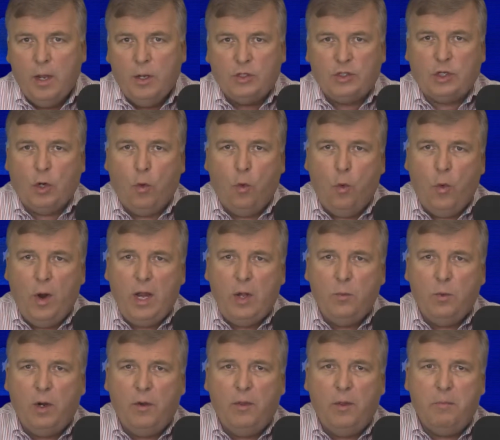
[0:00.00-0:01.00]
So,
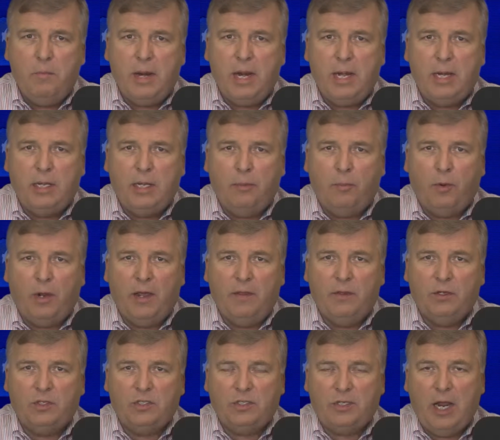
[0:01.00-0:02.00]
when will the media play
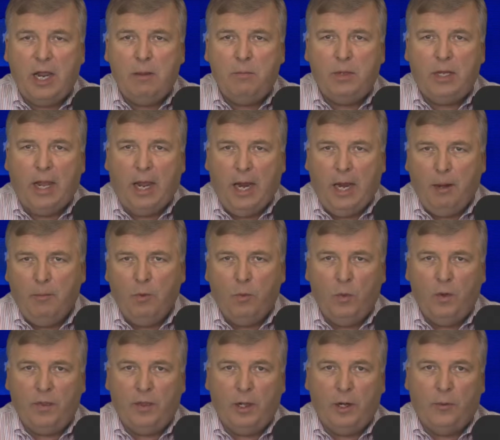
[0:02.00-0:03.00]
the same game
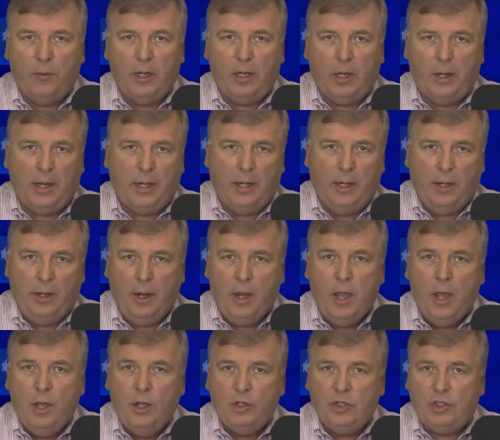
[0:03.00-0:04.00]
with Hillary Clinton?
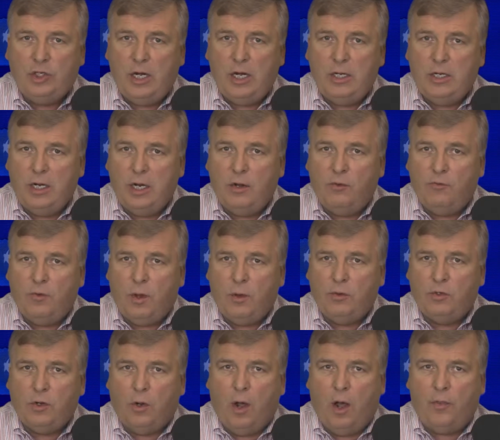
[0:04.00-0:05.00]
She did
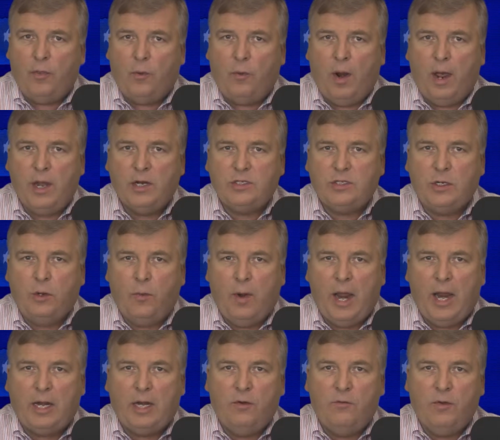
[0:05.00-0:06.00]
vote to authorize the
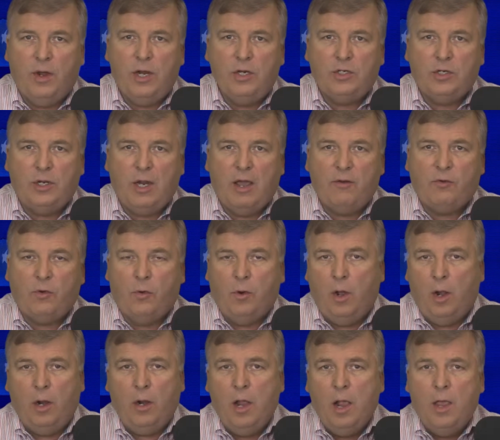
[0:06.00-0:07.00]
Iraq invasion, after
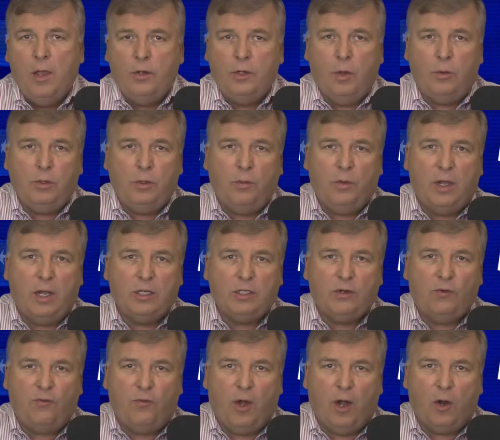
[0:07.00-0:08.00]
all. Don't you think
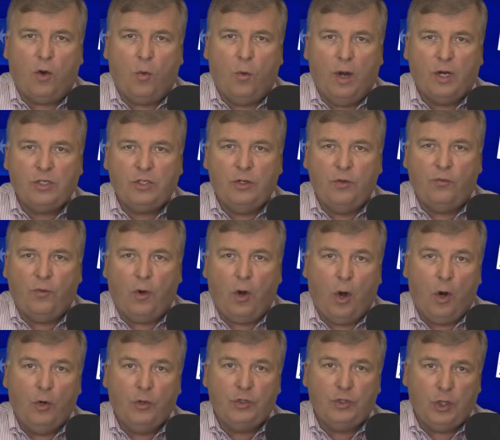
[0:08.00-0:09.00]
it's a fair question for
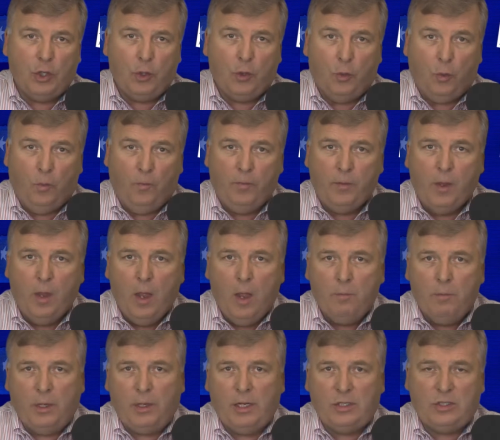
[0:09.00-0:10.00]
her, too?
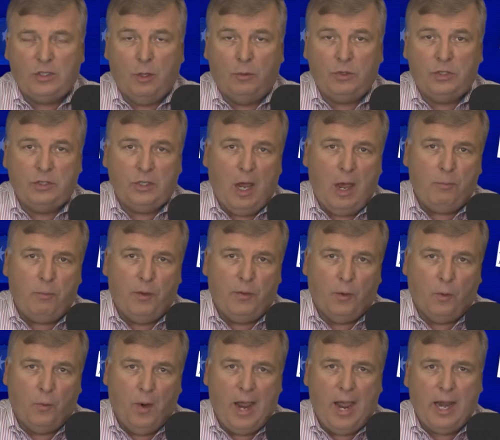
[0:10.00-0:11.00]
But let's don't stop with
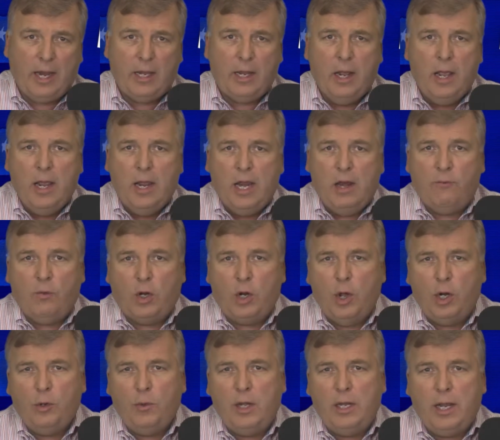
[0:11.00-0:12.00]
Iraq. If we're
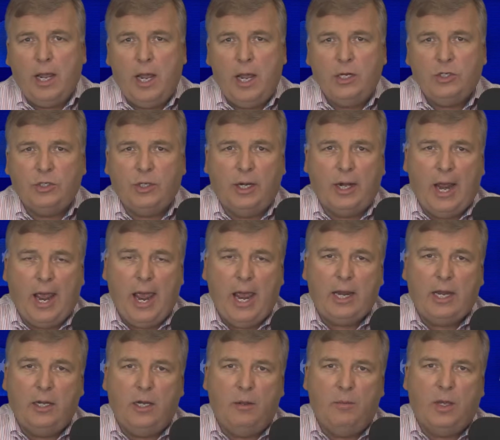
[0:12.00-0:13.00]
going to engage in an
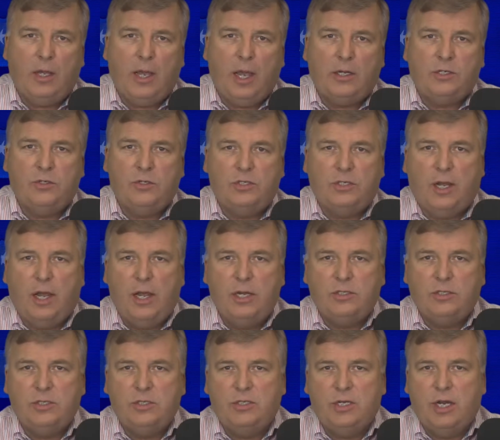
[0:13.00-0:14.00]
academic
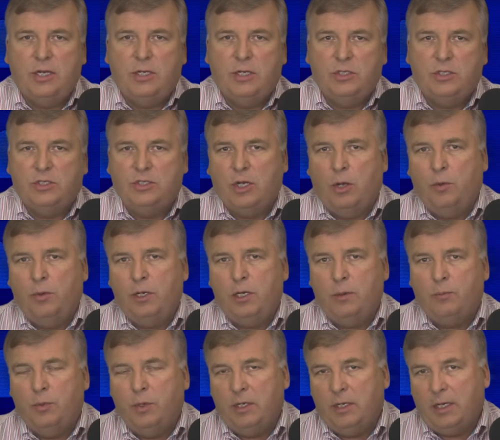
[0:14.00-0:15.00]
exercise intended solely
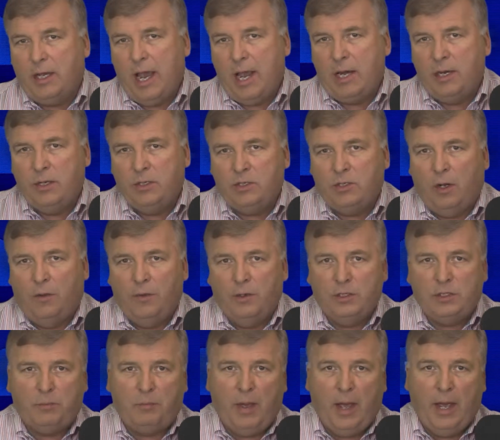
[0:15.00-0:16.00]
to put candidates on
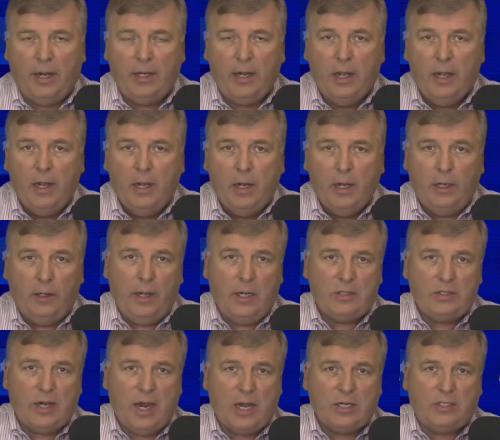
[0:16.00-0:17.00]
the spot,
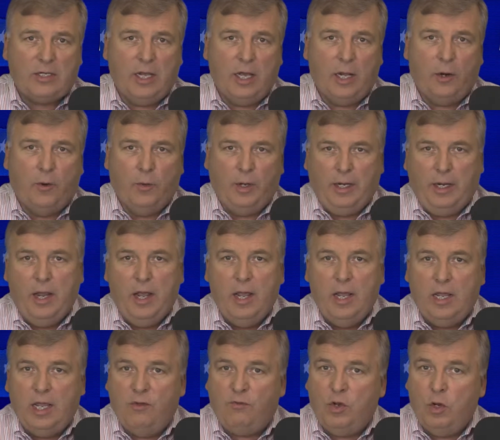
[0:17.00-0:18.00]
let's ask Hillary
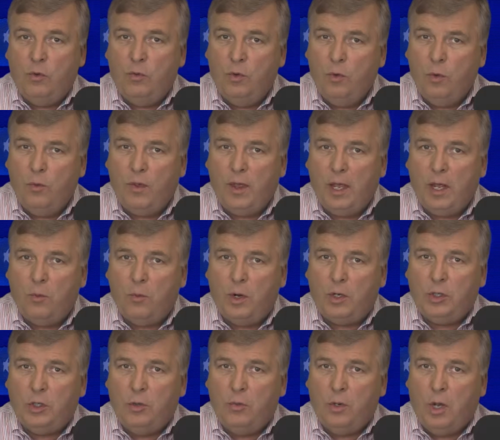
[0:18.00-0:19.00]
if you knew then
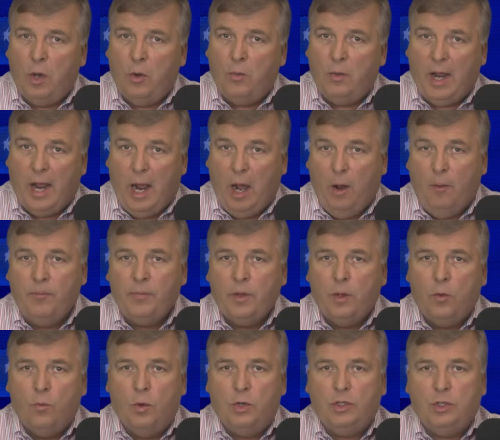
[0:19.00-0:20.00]
what you know now,
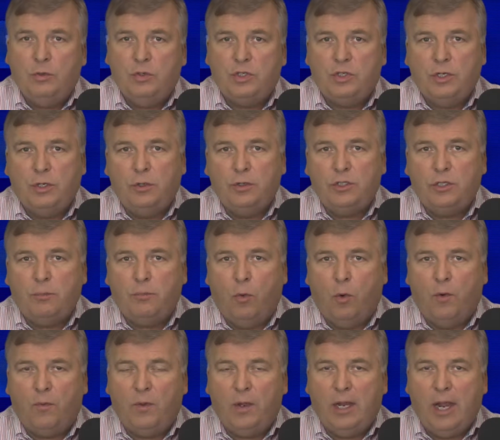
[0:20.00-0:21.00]
would you still
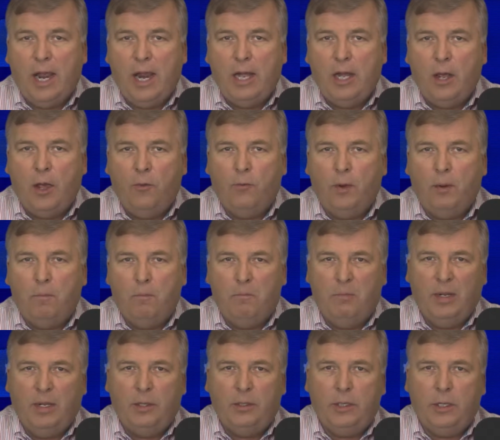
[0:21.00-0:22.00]
support the $800
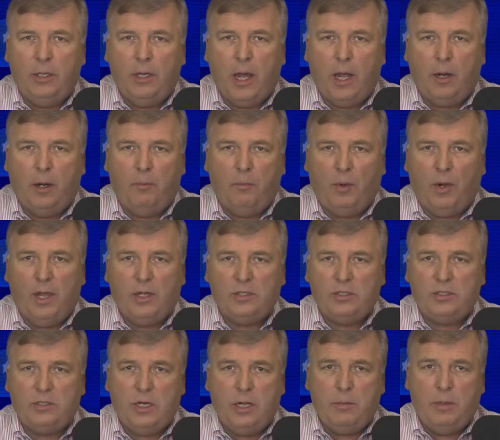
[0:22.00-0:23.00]
billion plus
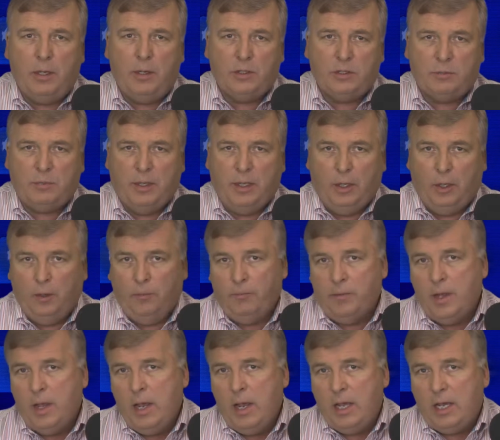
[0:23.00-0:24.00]
stimulus bill?
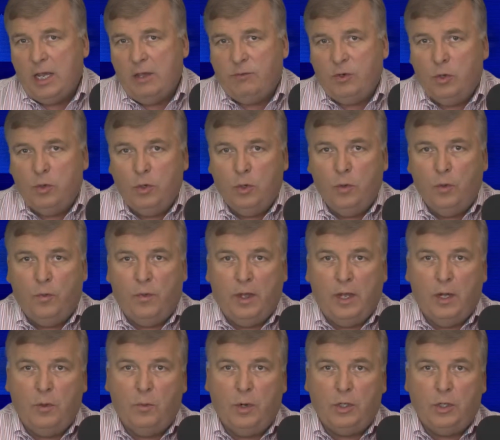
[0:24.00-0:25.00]
If you knew
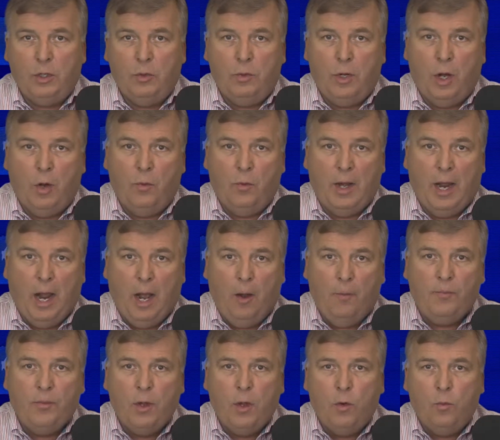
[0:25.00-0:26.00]
then what you know
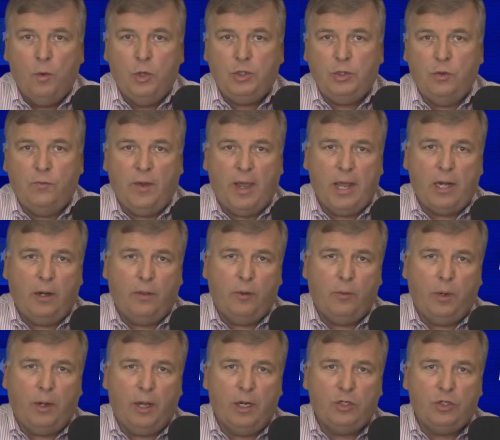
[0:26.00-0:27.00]
now, would you have handled
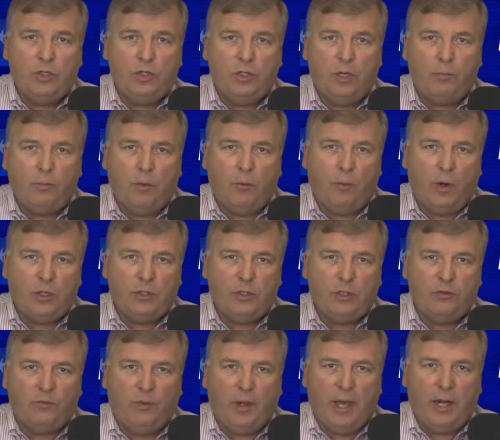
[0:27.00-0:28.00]
the relationship with
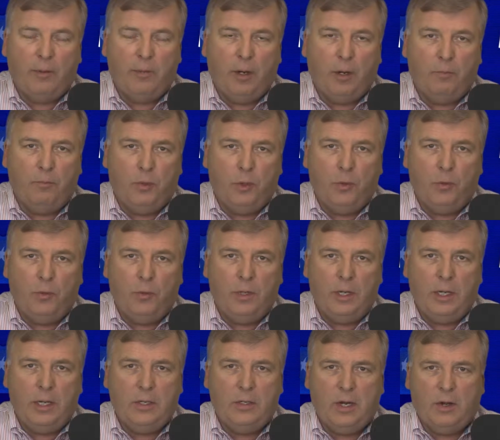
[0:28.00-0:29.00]
Russia's Vladimir Putin
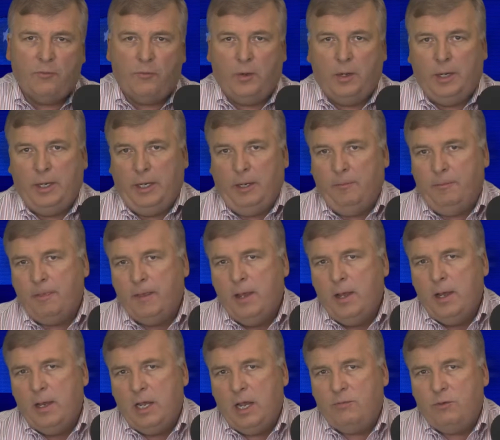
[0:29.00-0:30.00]
any differently?
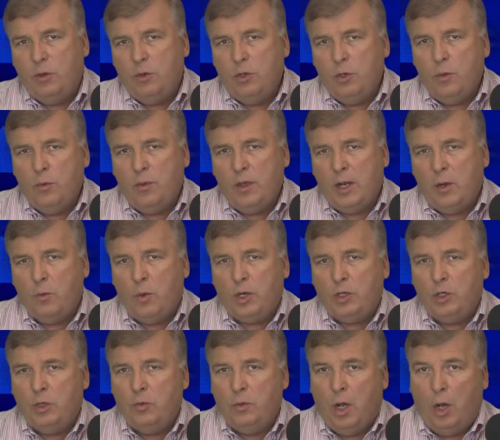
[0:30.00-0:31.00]
If you knew then
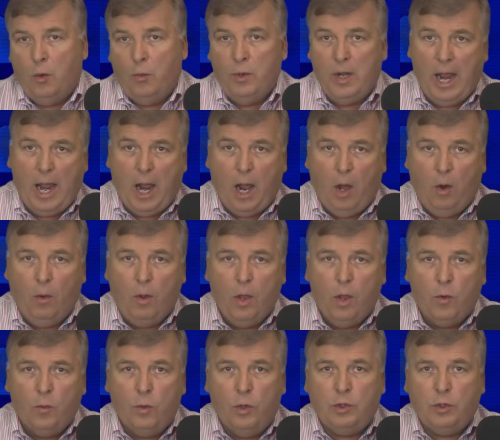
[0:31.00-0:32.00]
what you know now,
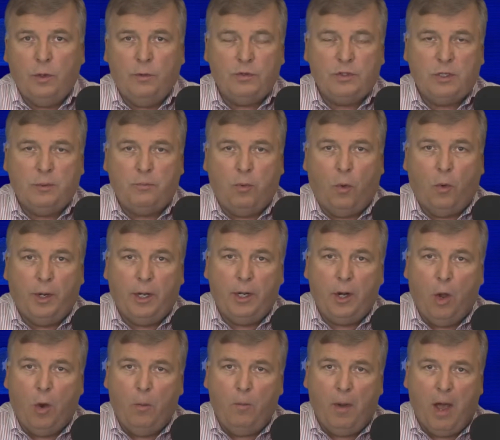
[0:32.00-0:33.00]
would you have
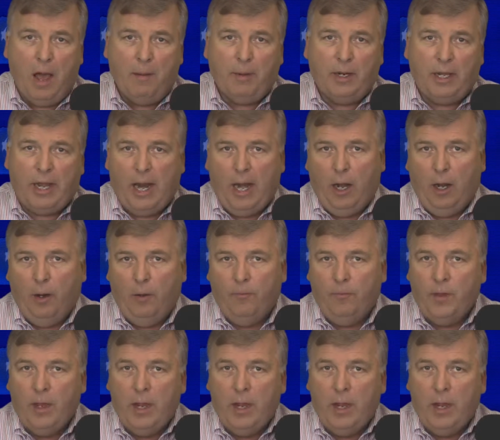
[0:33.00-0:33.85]
supported Obamacare?